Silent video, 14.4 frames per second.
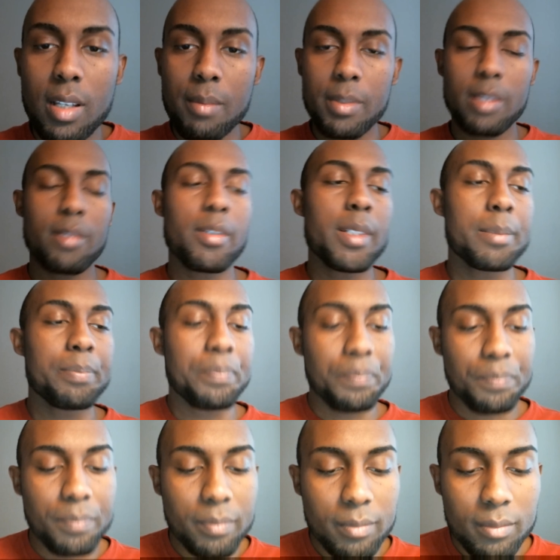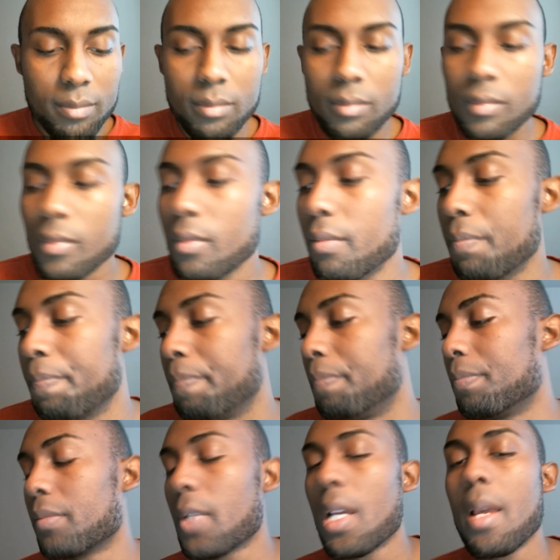coming through it.
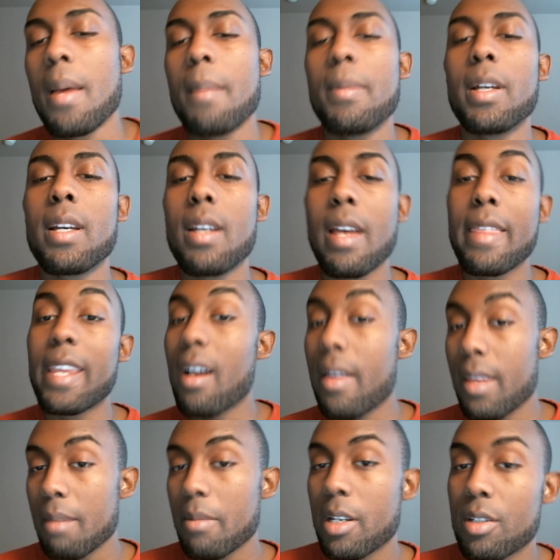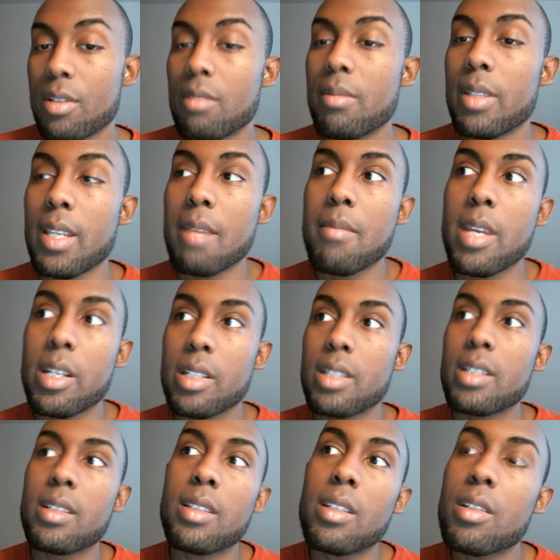But they call that mesh too, but that mesh
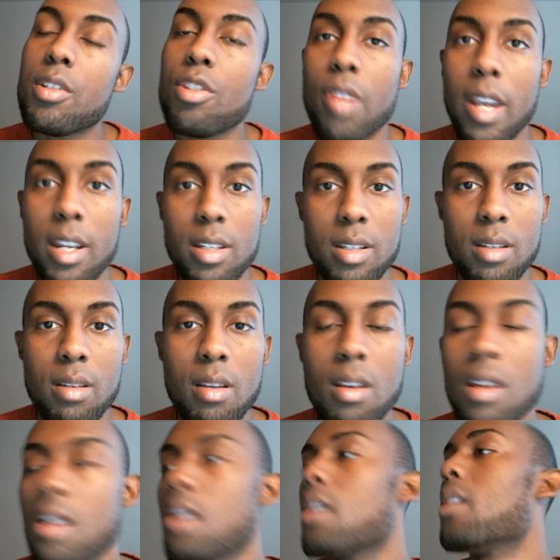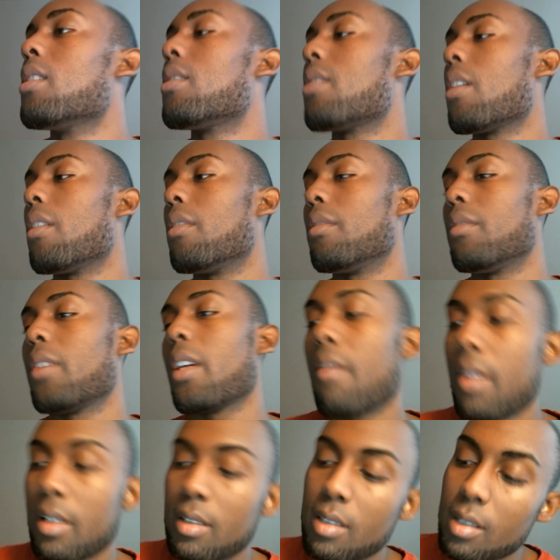doesn't stretch. So
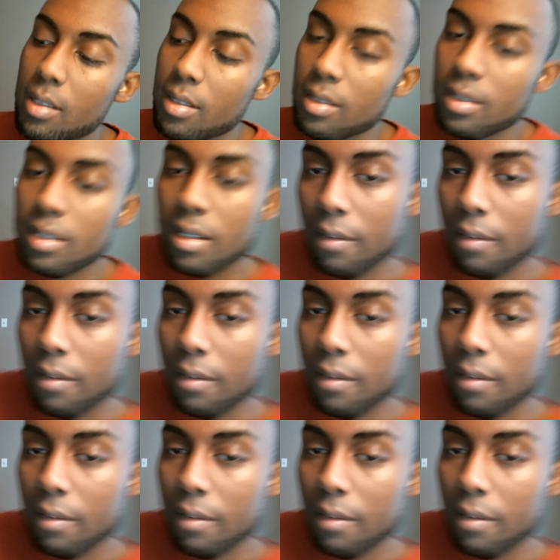anyway, this is a